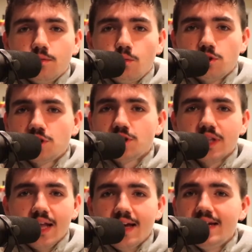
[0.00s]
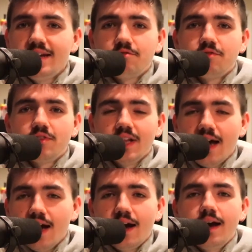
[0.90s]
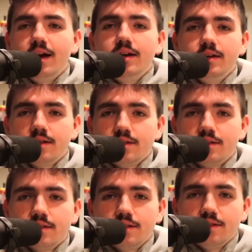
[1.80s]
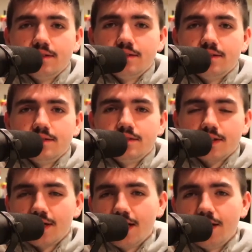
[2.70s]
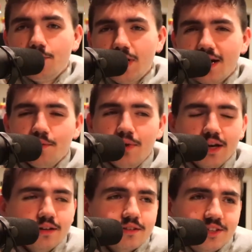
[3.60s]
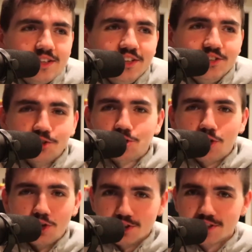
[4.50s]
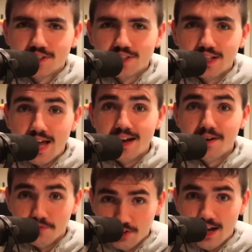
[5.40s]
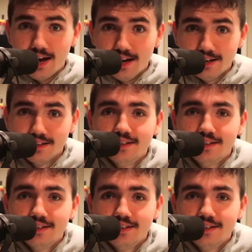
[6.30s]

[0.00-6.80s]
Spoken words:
We're just letting it fly. Okay, we got to make shirts, letting it fly.